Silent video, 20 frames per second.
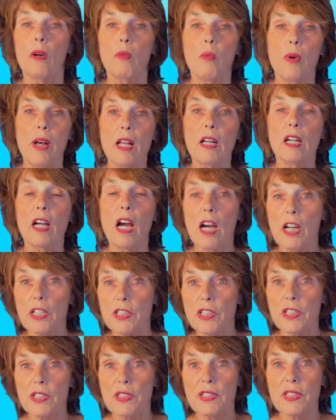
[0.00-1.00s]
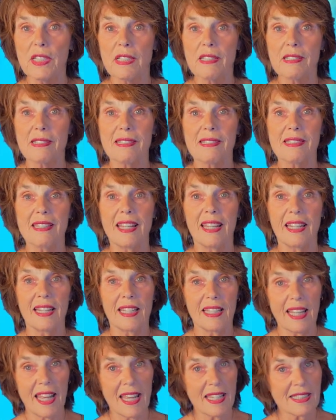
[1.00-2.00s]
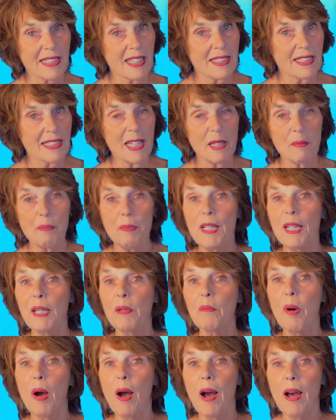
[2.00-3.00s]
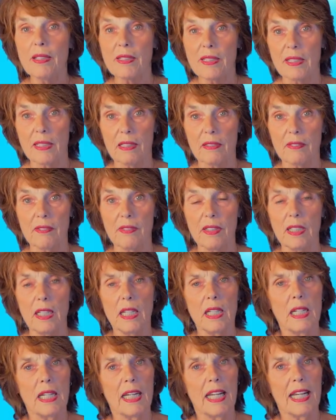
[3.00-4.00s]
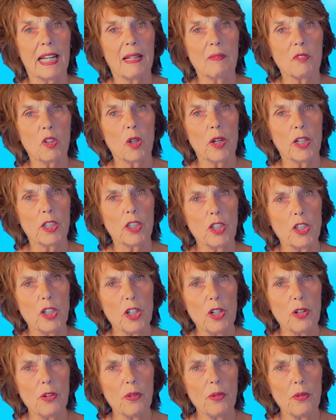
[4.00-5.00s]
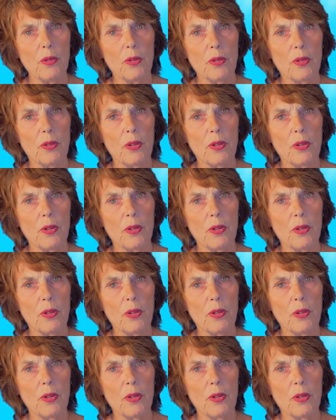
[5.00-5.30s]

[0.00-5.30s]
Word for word: well, consciousness, and as I said, being positive. And I'm going, you know,